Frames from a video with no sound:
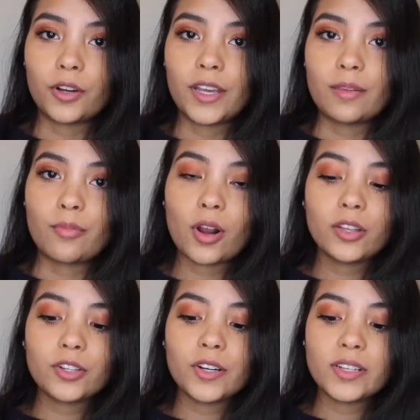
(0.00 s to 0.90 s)
Okay, the
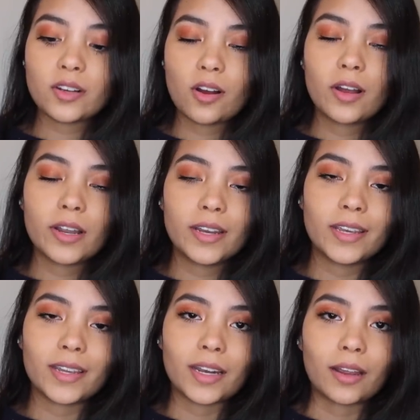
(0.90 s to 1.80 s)
bronzer is on,
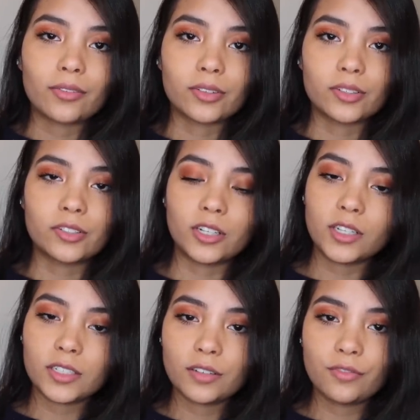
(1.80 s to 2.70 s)
and I was
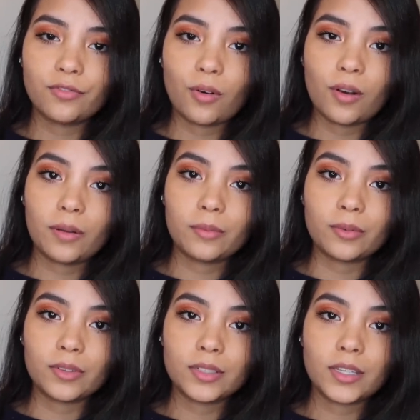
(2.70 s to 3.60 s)
just informed
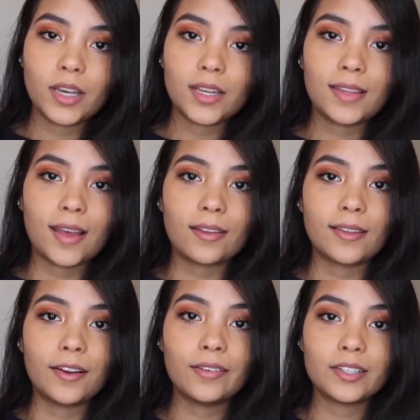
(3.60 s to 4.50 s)
once again that
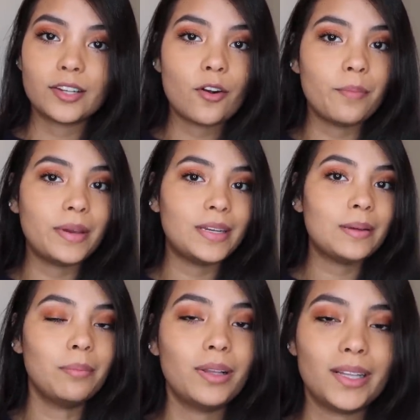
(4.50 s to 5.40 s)
there is no
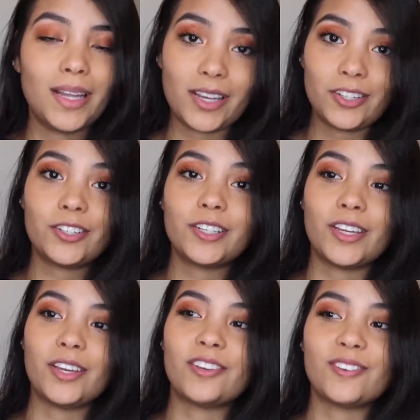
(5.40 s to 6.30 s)
mini blush to
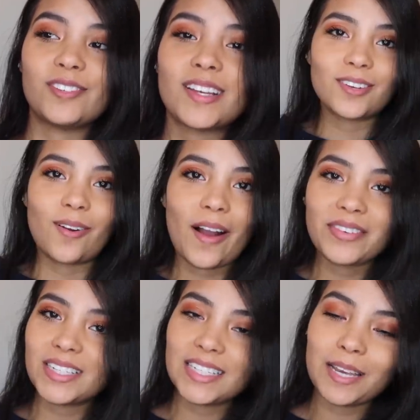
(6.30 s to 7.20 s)
use. So I
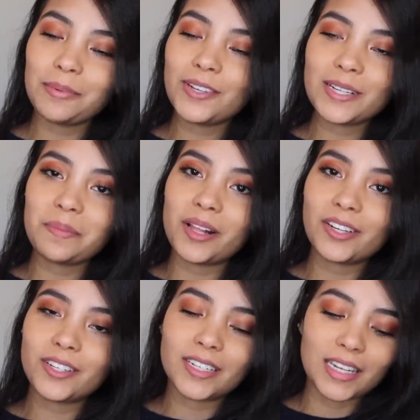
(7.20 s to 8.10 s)
have to skip using
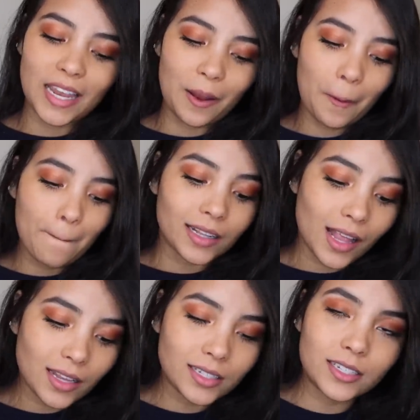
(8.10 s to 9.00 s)
blush today. The
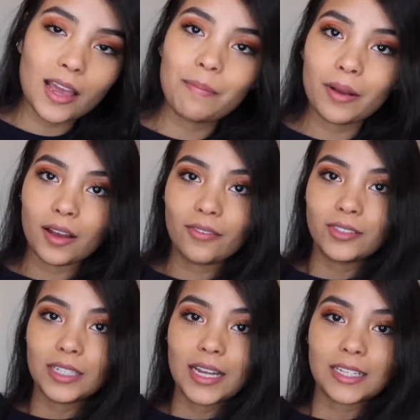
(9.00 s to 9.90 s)
last step of
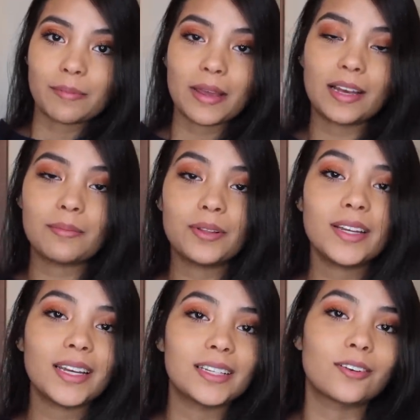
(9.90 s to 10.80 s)
today's makeup
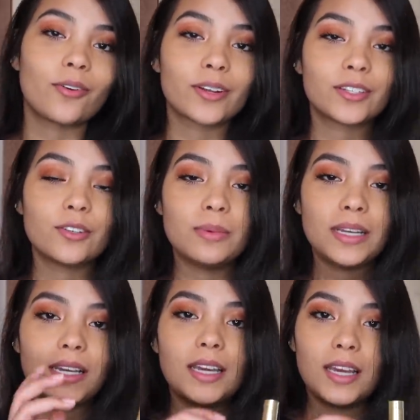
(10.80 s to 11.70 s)
look is going to
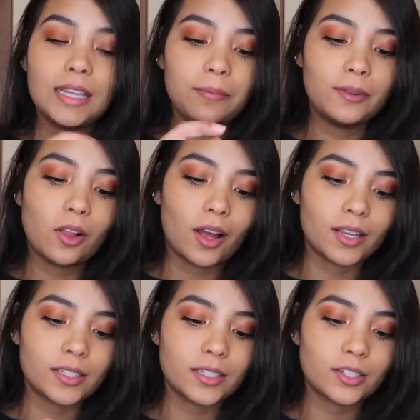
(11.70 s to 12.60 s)
be lip gloss.